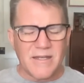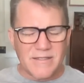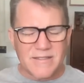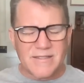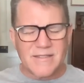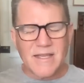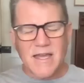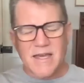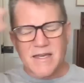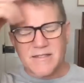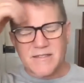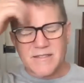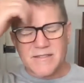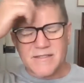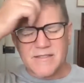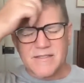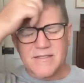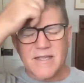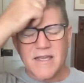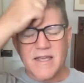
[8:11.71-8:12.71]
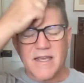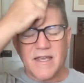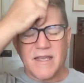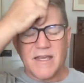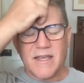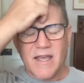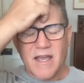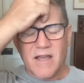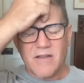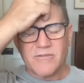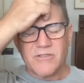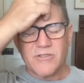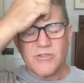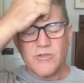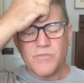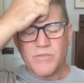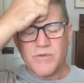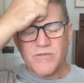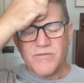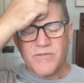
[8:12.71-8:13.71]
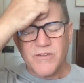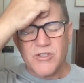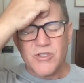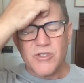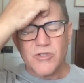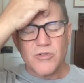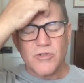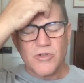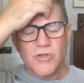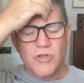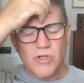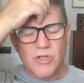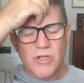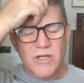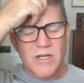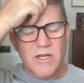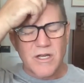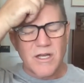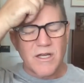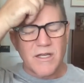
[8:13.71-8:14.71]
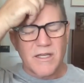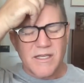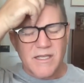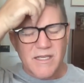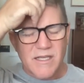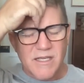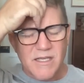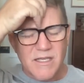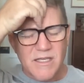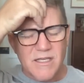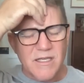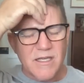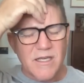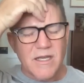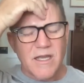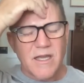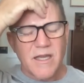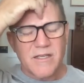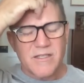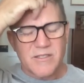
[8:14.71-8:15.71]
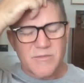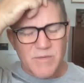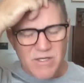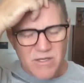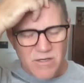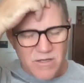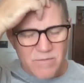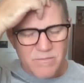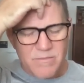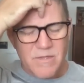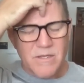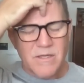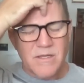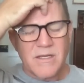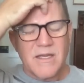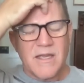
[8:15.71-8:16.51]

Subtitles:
it's sad to say how superficial he has become,